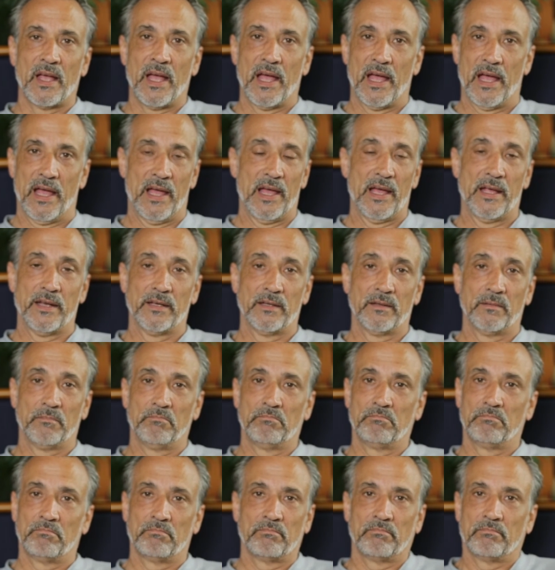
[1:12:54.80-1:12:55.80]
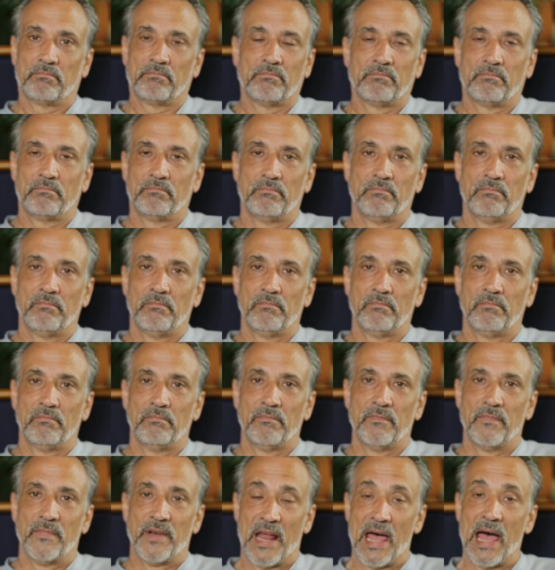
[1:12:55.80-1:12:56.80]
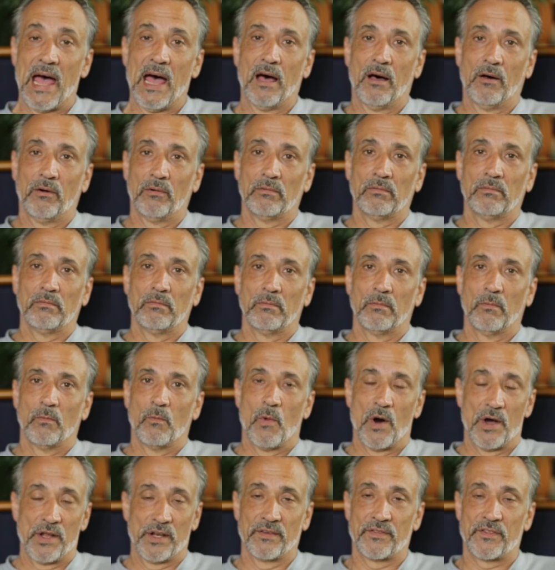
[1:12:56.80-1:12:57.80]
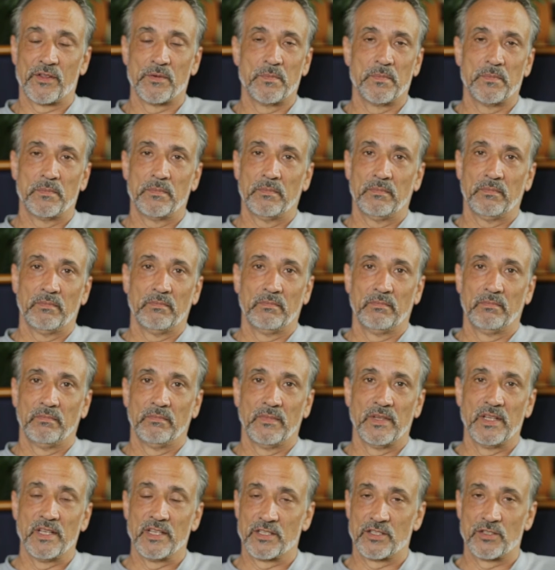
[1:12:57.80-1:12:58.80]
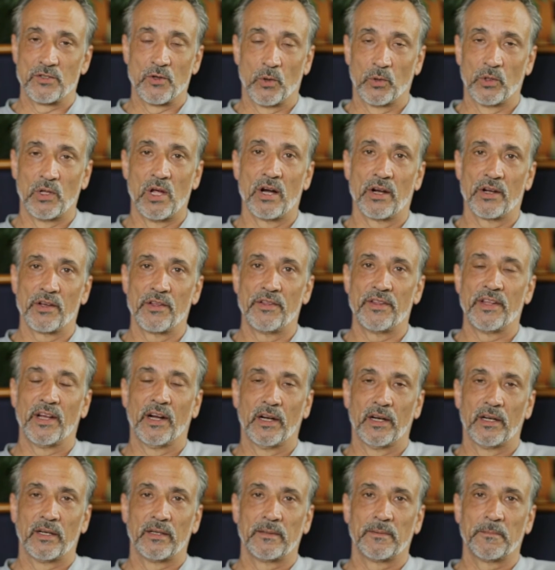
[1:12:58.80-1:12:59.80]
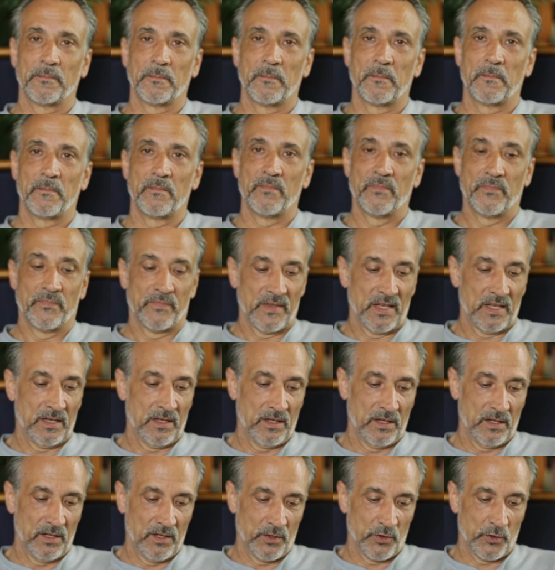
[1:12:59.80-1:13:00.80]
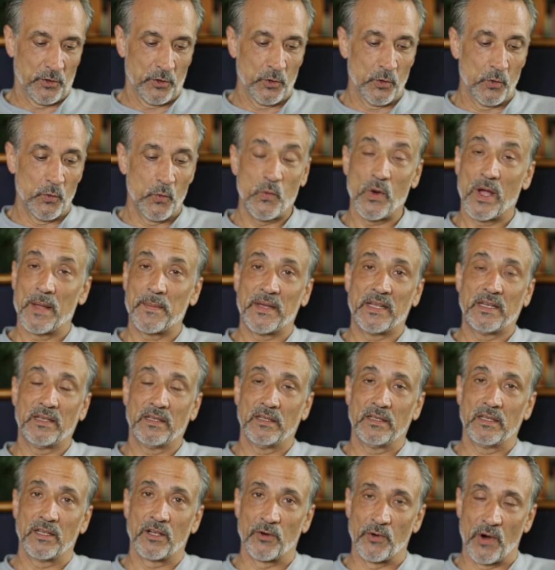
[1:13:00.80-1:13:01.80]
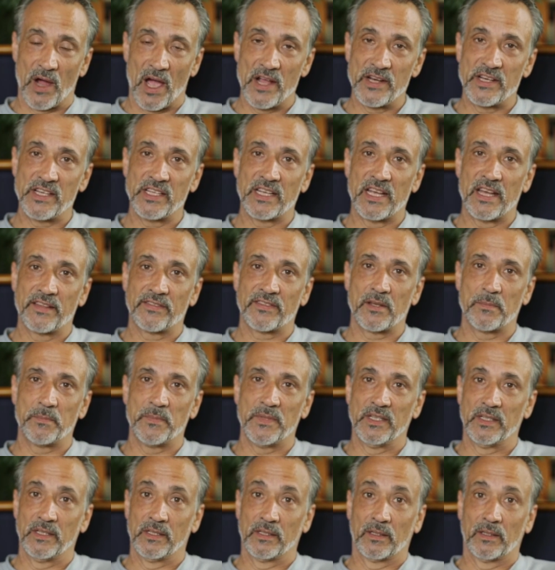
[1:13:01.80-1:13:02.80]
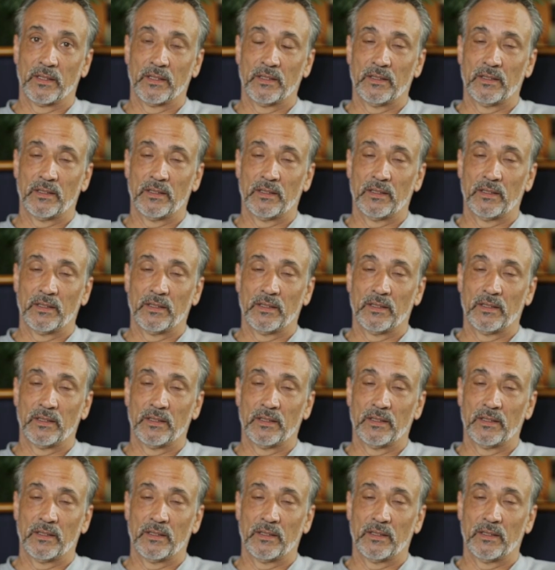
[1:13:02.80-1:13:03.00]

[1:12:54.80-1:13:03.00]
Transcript: and now one of them is no longer there. Two women grinding at the meal,